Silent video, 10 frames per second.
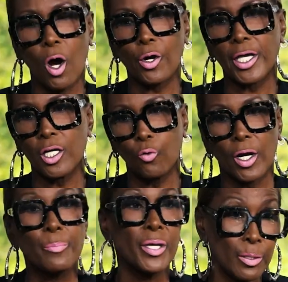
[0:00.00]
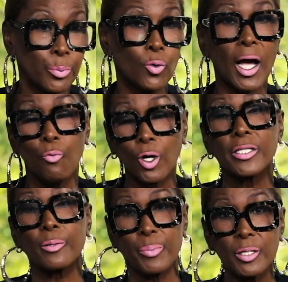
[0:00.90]
walking away people. I
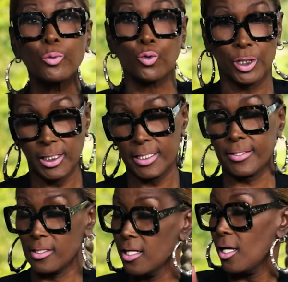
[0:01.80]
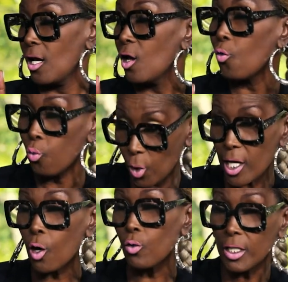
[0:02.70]
want the people to listen. We
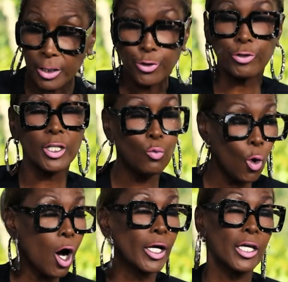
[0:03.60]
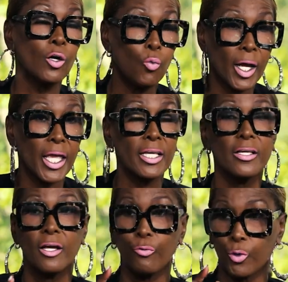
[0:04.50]
are literally walking away
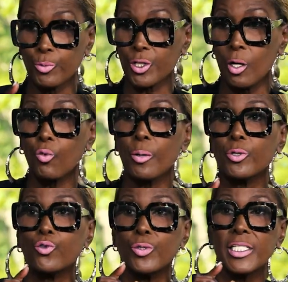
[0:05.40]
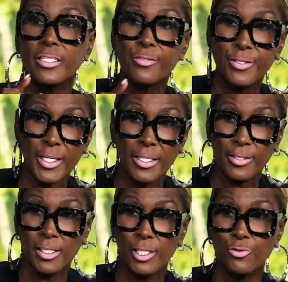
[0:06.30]
from somewhere between
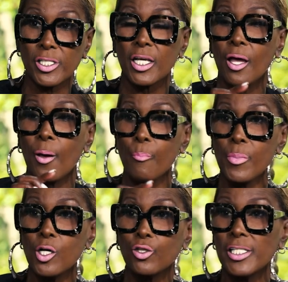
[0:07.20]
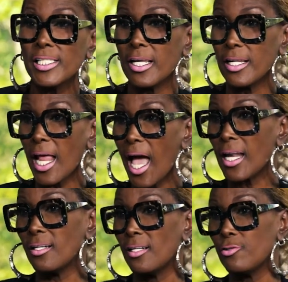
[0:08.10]
$600 million and
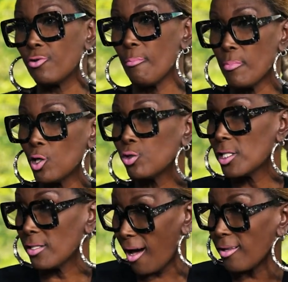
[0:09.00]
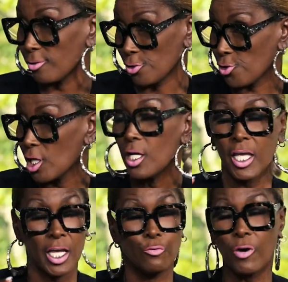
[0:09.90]
$900 million
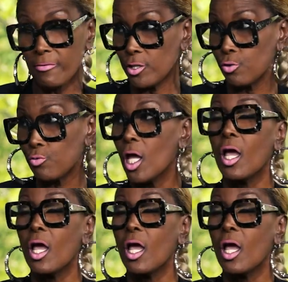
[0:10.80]
in revenue.